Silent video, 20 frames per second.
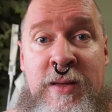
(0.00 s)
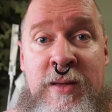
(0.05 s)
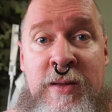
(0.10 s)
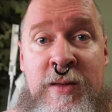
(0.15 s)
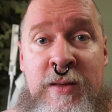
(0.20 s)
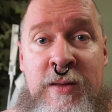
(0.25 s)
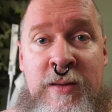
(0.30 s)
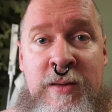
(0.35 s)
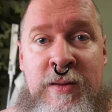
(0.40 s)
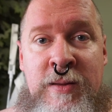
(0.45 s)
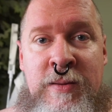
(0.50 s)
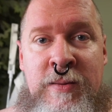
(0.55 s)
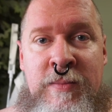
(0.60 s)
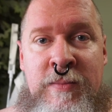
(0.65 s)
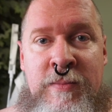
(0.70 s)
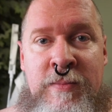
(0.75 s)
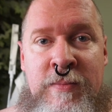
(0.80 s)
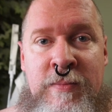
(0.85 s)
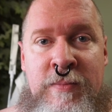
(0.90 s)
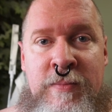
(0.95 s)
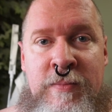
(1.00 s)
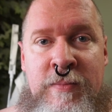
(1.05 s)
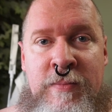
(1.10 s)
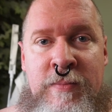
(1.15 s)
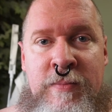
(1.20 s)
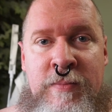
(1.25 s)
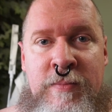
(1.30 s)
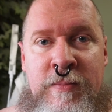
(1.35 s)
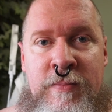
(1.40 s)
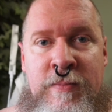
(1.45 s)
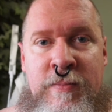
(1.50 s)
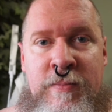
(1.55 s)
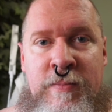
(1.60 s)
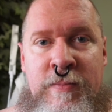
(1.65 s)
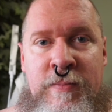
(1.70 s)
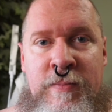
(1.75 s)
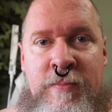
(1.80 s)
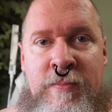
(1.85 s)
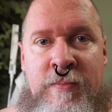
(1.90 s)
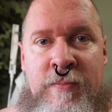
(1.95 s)

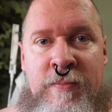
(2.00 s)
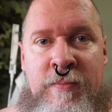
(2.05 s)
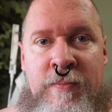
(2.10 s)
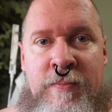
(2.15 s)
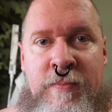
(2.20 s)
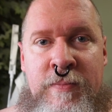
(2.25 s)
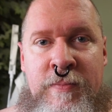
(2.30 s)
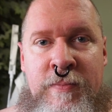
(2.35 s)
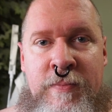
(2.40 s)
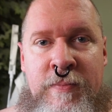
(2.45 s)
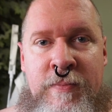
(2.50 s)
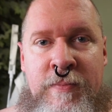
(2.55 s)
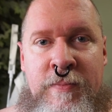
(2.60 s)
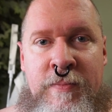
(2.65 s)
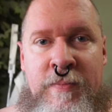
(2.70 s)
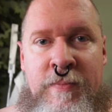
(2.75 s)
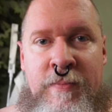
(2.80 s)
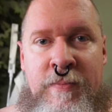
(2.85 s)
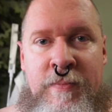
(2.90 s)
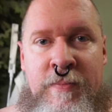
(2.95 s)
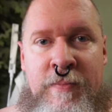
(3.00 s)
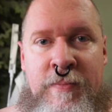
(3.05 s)
Nothing is said.